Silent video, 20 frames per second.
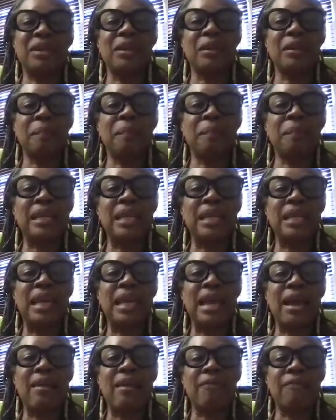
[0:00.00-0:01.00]
it in a
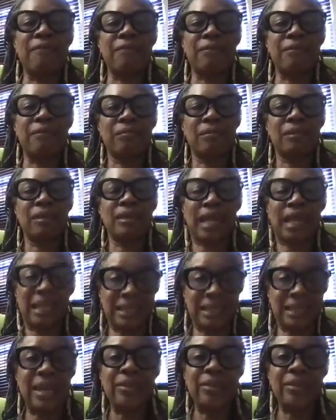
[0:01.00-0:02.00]
PDF.
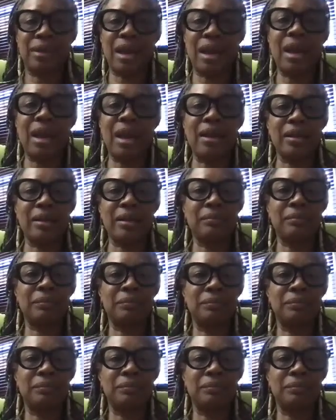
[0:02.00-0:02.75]
That's how you got it.